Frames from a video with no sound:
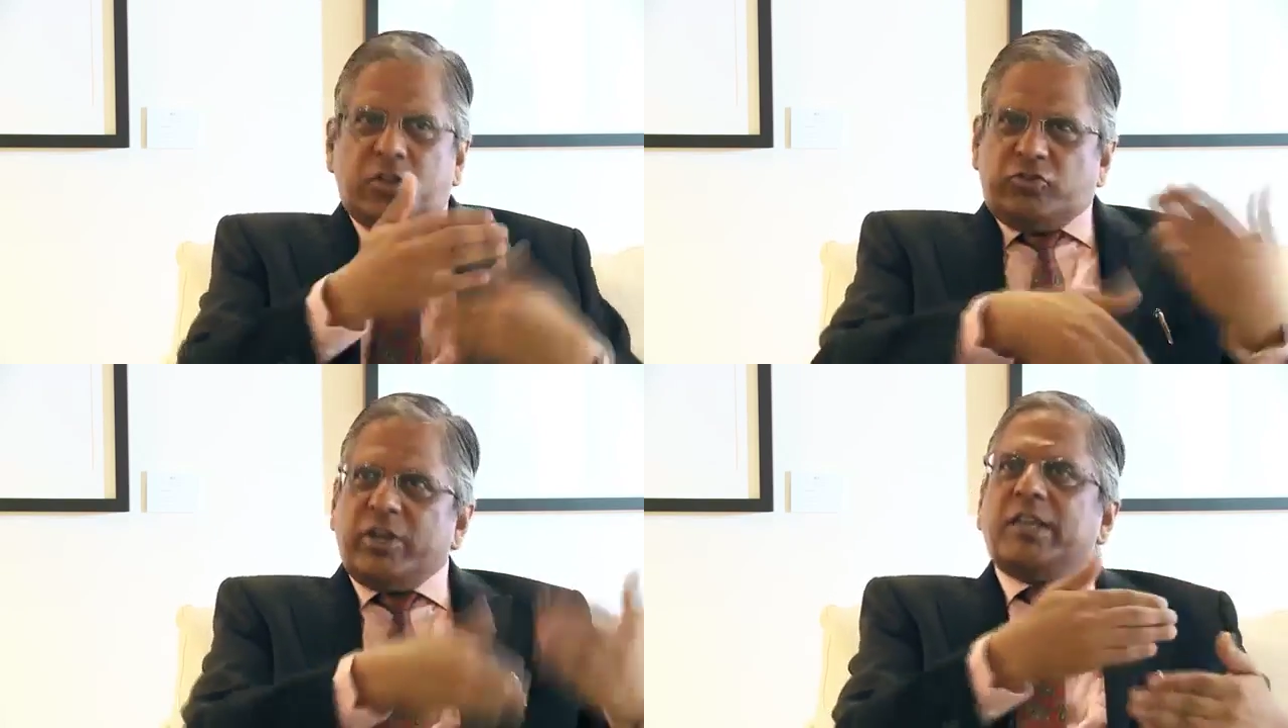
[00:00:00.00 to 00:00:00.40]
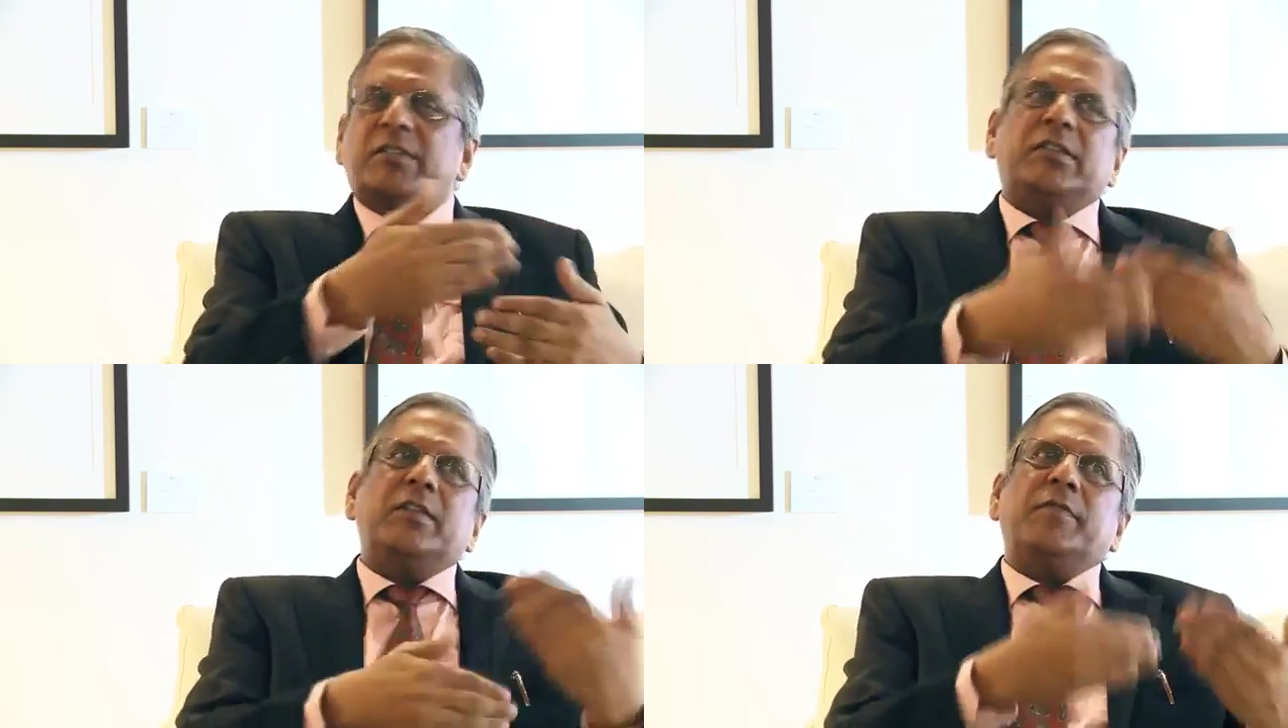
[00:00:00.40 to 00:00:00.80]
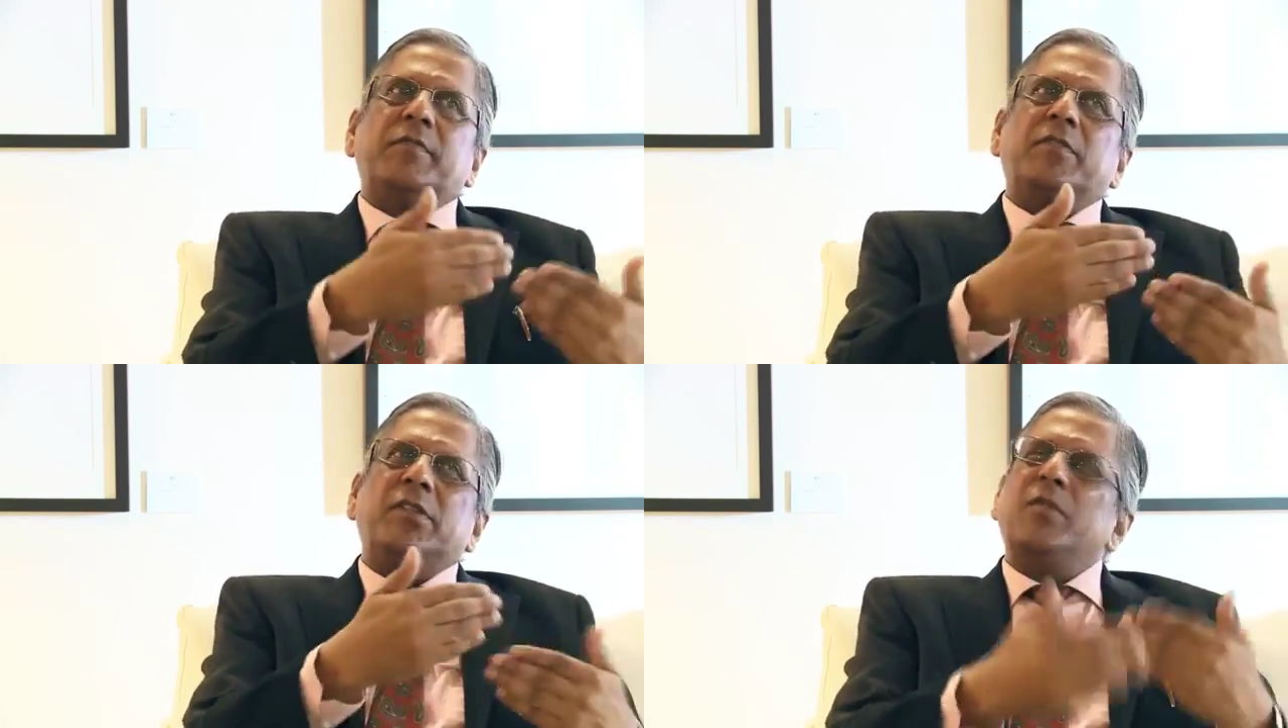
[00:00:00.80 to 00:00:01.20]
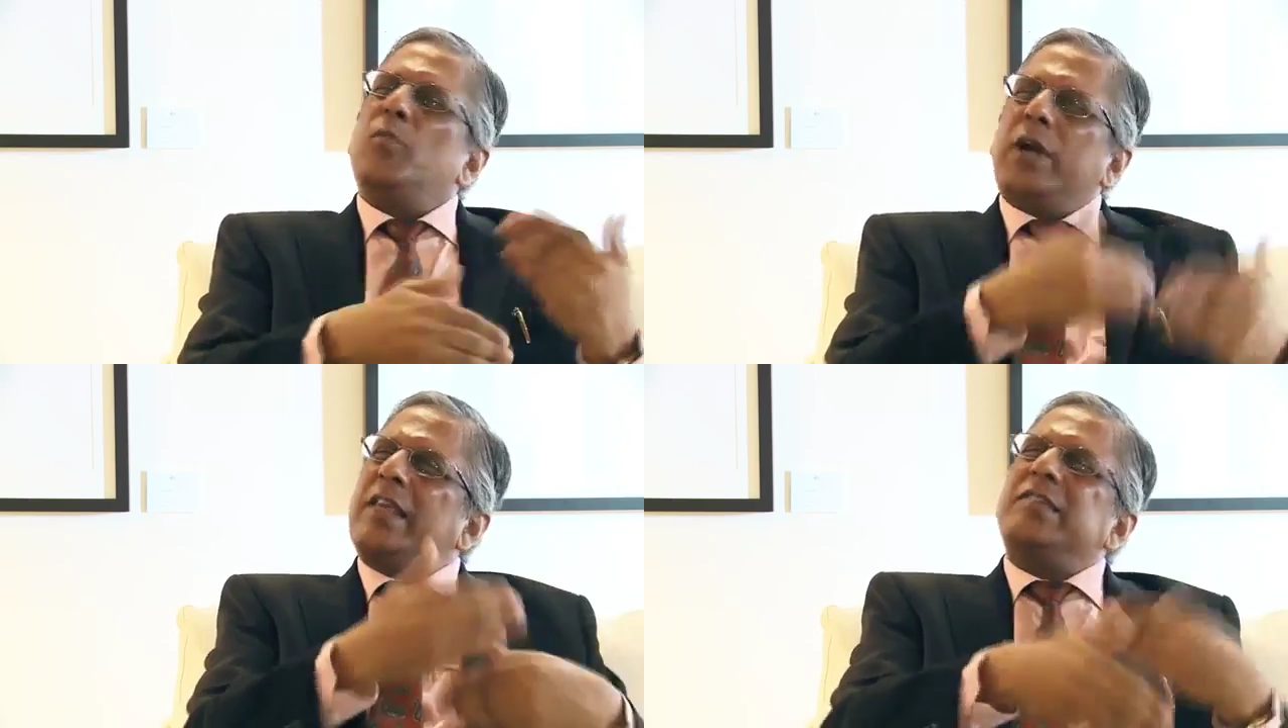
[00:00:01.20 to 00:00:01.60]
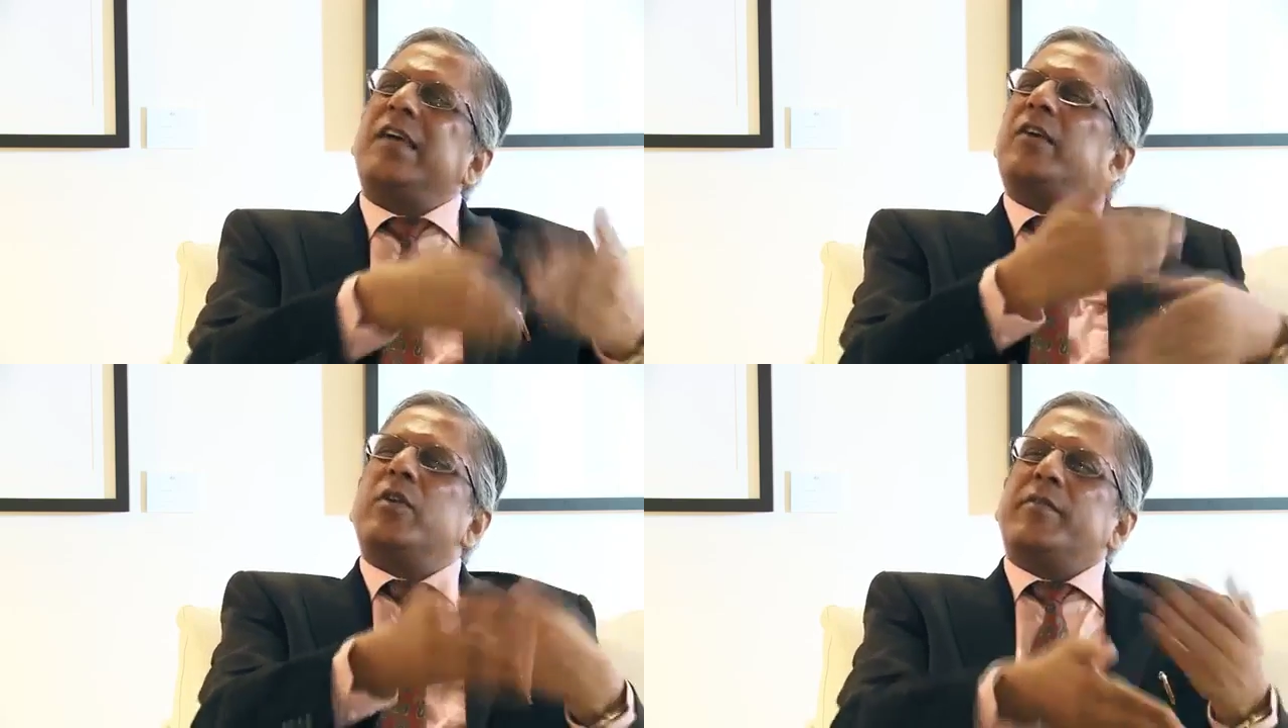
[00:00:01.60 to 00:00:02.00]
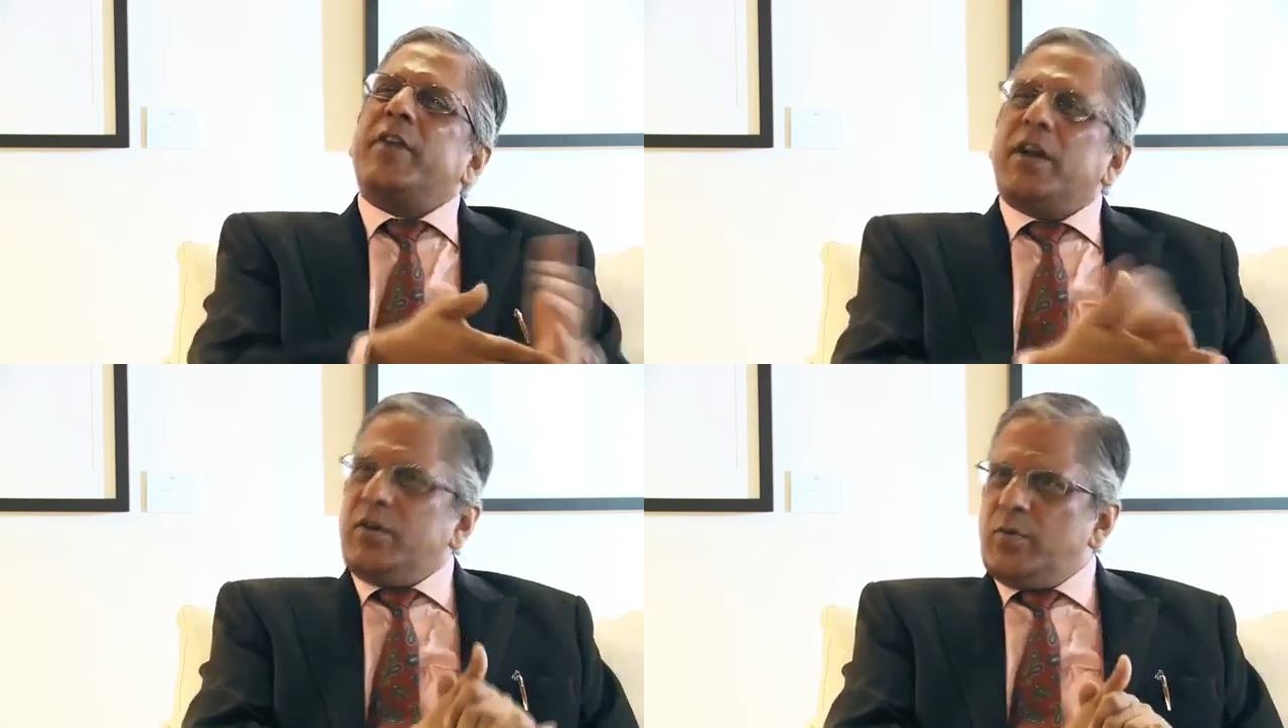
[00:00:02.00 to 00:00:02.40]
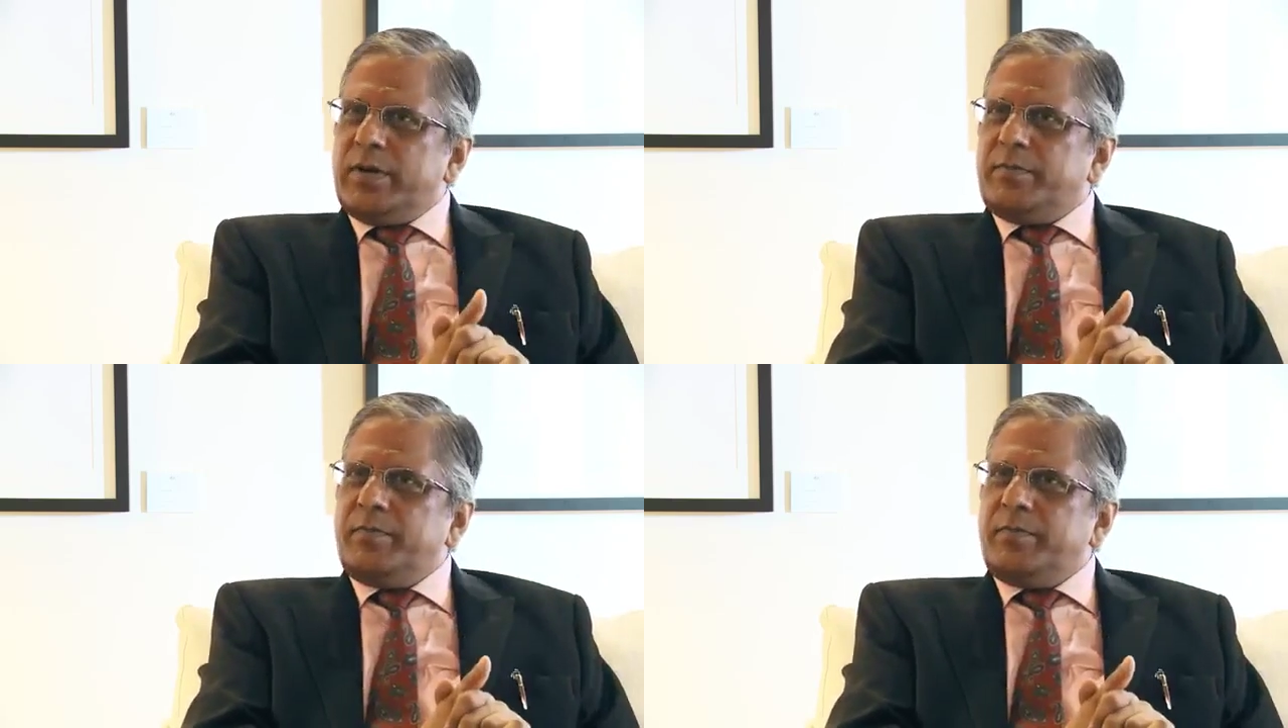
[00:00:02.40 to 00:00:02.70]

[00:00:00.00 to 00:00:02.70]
Check it, see what else I could have done to it.